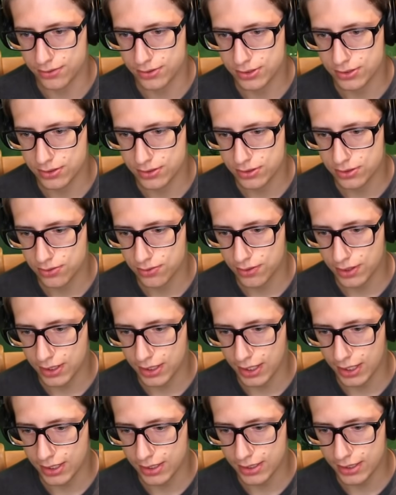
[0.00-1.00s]
So let's go
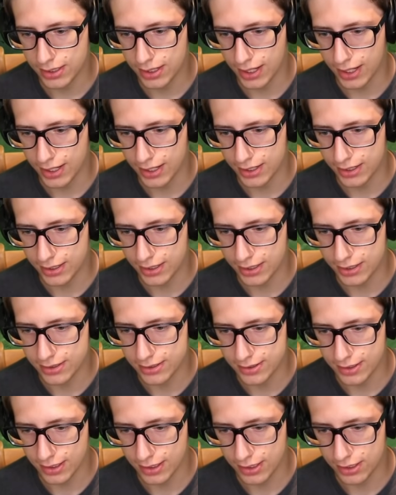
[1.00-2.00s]
ahead and add a
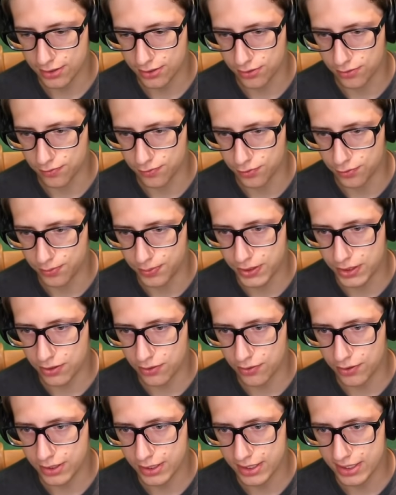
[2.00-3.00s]
tiny little
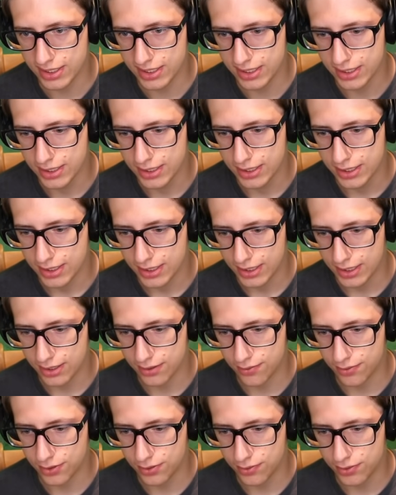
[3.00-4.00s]
Vooperian,
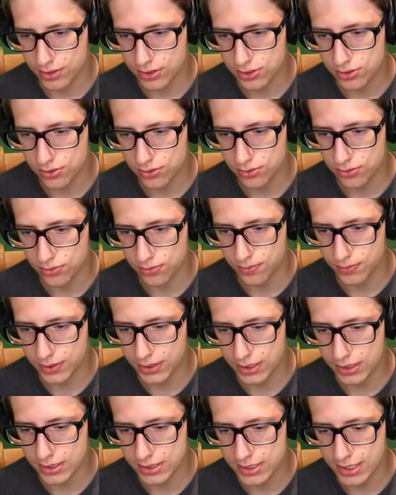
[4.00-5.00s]
and we're going to
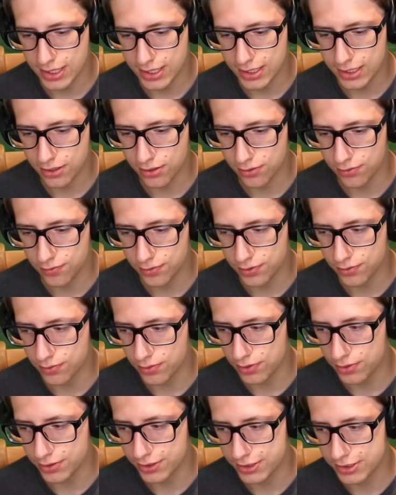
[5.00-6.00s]
begin taking over the
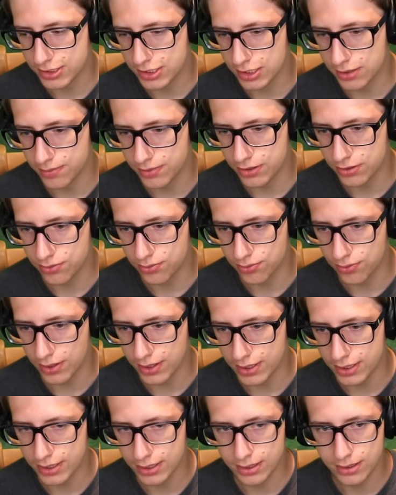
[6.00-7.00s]
world. It's going to be
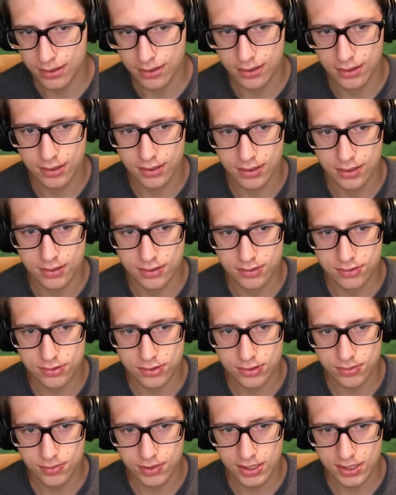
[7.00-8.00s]
great.
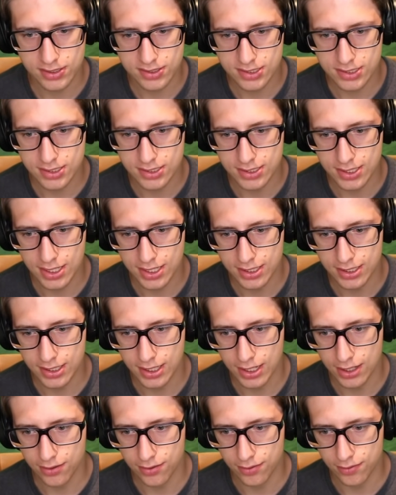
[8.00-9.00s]
Someone has to take
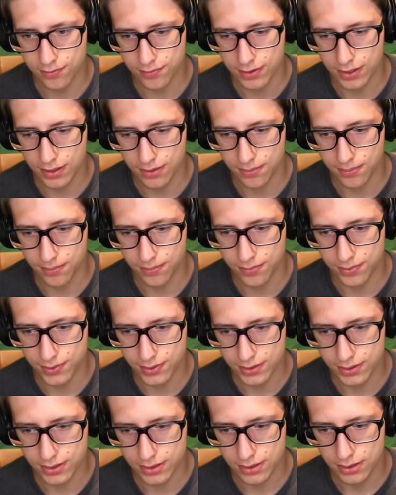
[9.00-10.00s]
care of them,
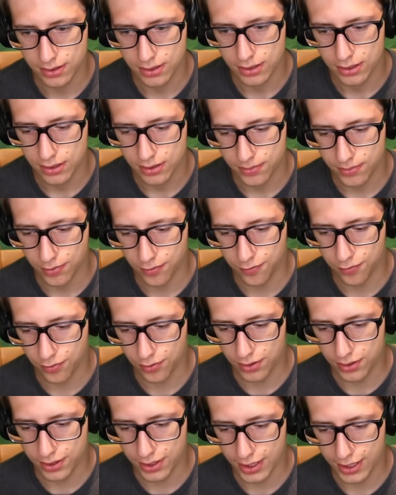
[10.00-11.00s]
but
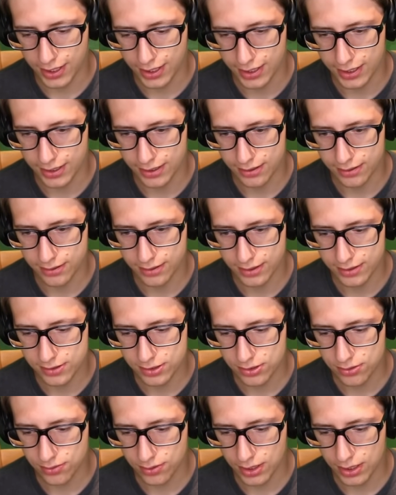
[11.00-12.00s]
before that, let's
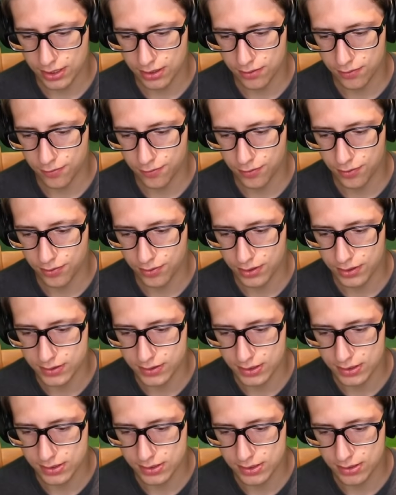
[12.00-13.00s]
go ahead and
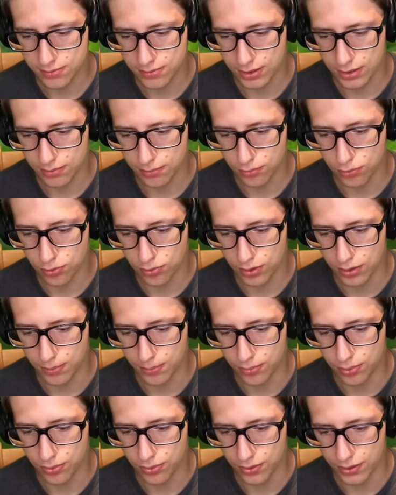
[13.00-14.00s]
focus on something more
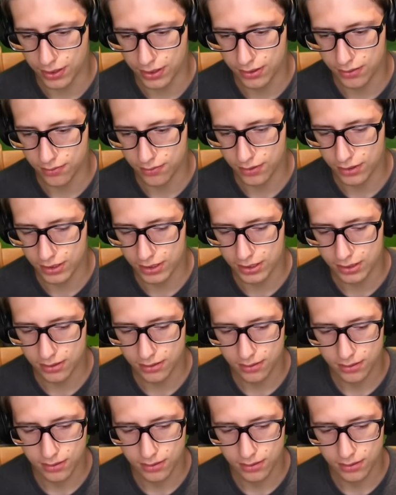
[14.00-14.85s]
important, right?